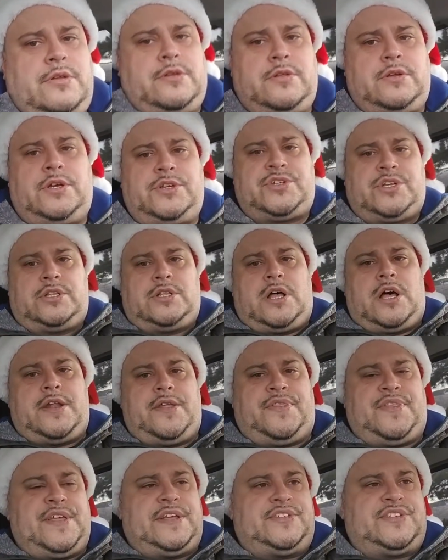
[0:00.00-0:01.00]
there's a lot
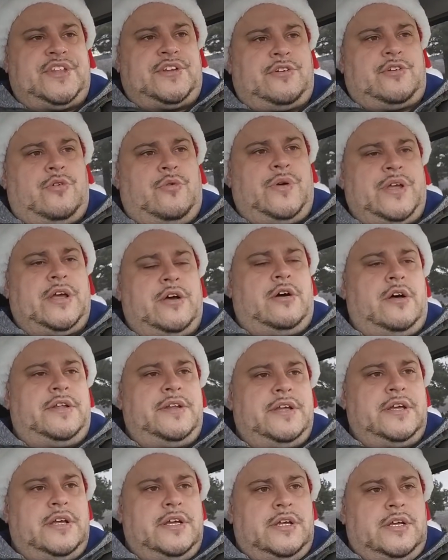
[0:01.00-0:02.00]
of things that are going
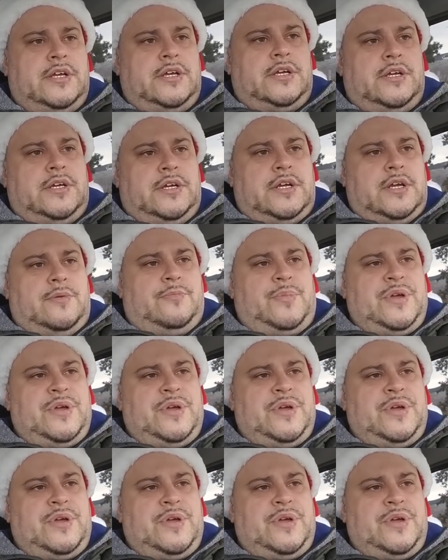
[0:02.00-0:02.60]
on,